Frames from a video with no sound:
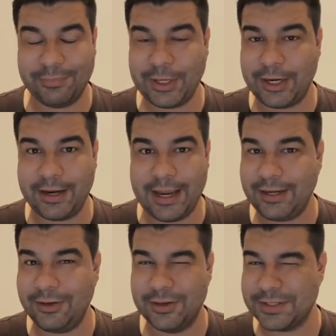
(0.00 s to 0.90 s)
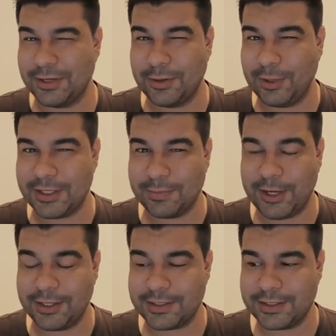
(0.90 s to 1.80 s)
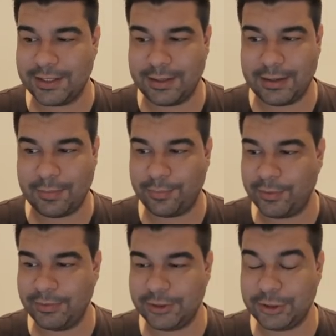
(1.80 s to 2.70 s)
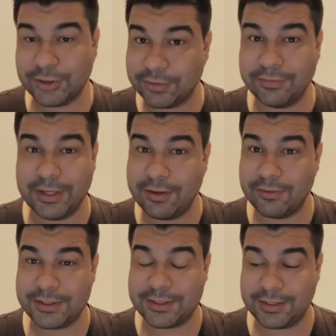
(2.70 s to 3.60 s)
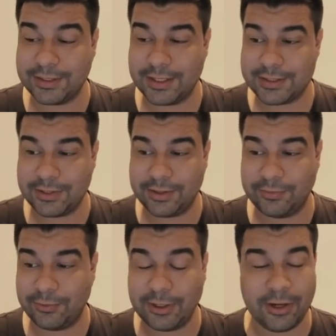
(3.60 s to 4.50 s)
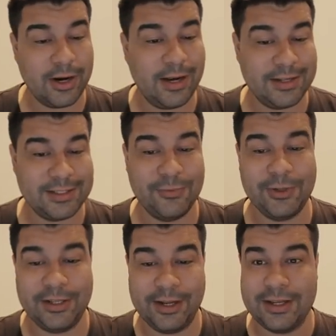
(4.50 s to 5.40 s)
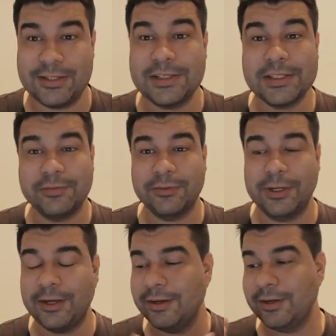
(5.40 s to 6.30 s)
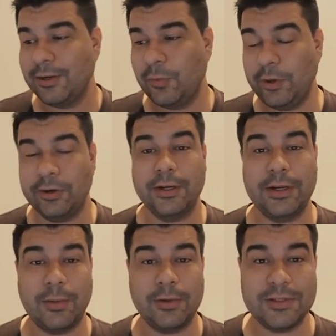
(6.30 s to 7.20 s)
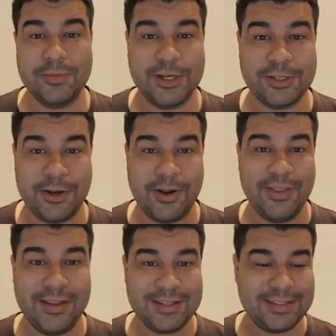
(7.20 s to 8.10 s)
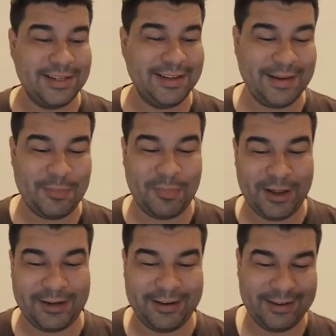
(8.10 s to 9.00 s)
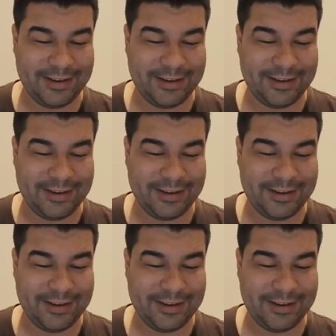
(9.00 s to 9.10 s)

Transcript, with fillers: about eight years ago, plus minus. I probably should have never sold it. I sold it for a lot less than what the guy's asking for now. We're not going to dabble too much on this, but